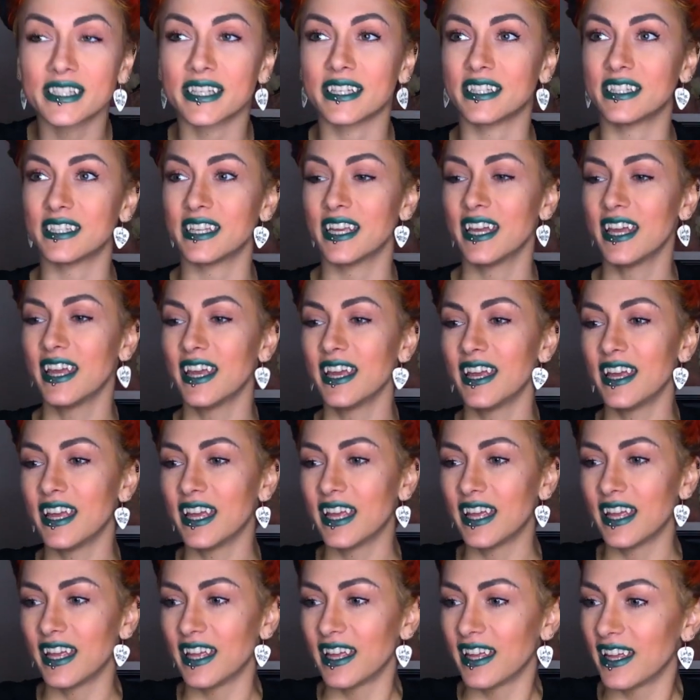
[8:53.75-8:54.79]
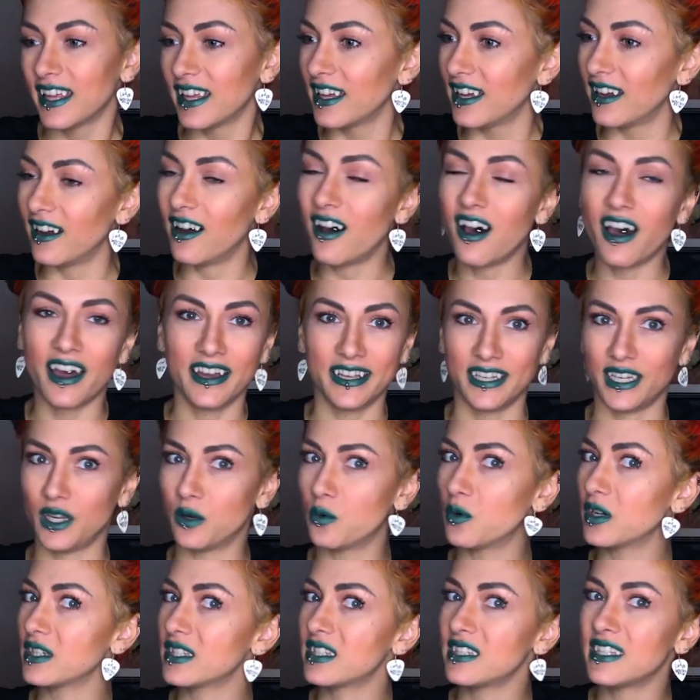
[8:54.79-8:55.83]
And oh, it
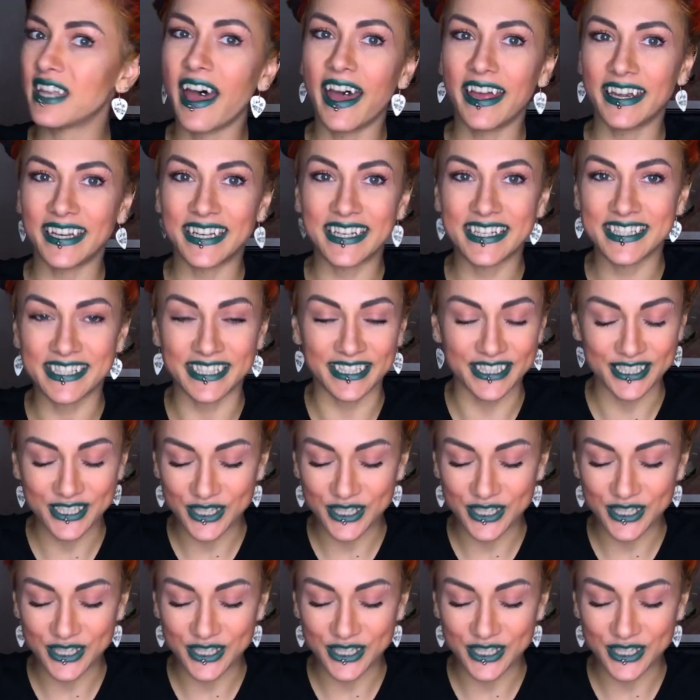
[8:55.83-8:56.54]
was not easy.